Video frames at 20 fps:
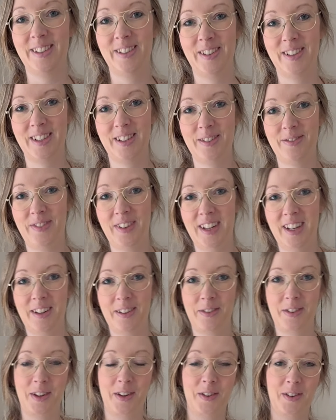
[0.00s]
it's been
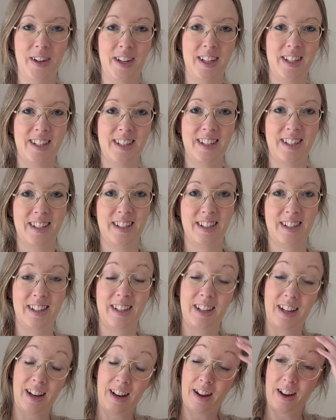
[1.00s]
a few weeks since
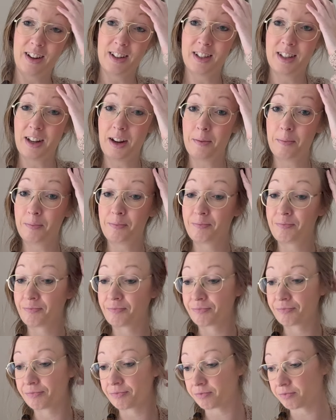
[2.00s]
last time.
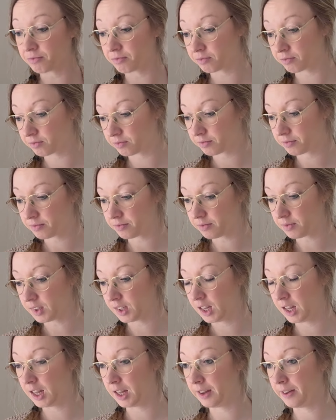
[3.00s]

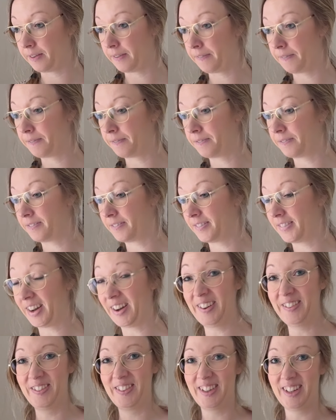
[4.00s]
I'm
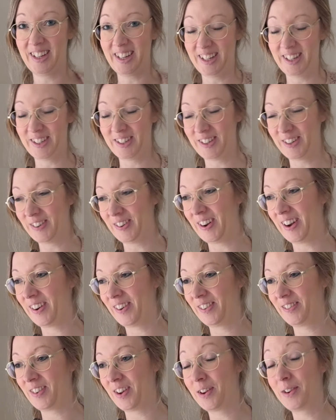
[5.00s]
continuing to wear
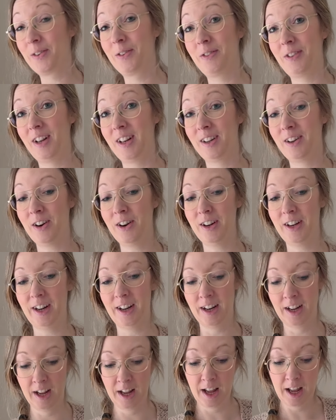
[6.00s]
my Oatfield Cardigan.
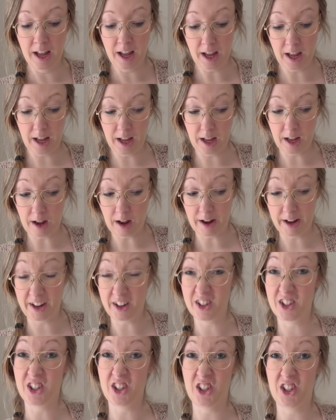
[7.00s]
I
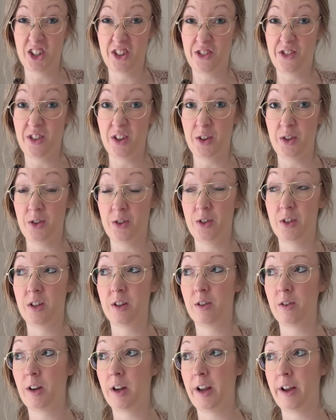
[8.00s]
got such a flu, so
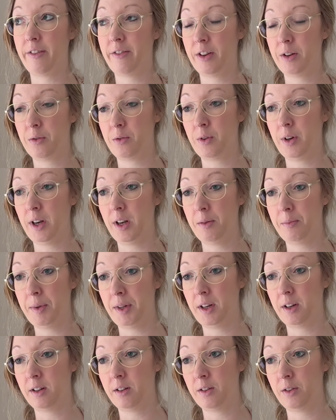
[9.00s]
I haven't really
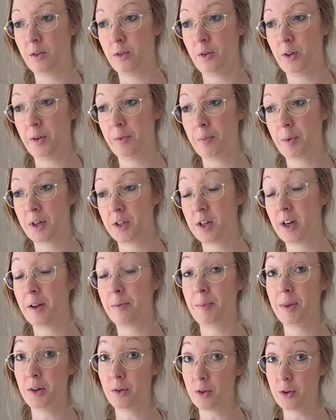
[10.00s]
been doing much. I've
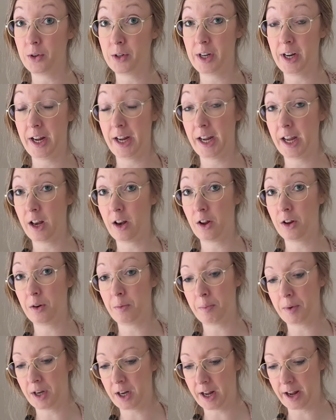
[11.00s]
been crocheting a lot,
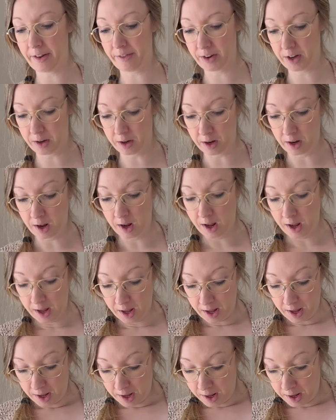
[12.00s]
but I haven't
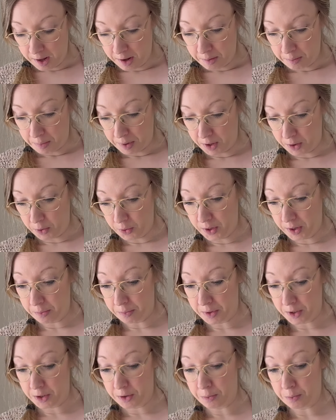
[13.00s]
been doing
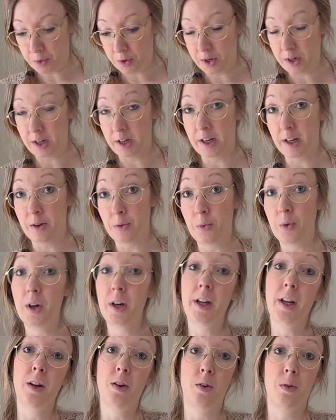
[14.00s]
much more than
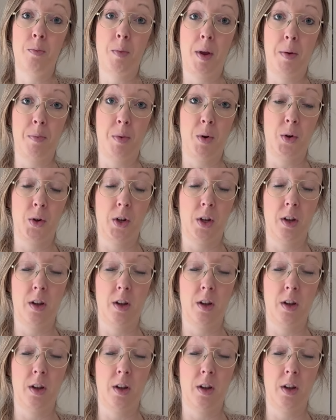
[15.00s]
working on my book.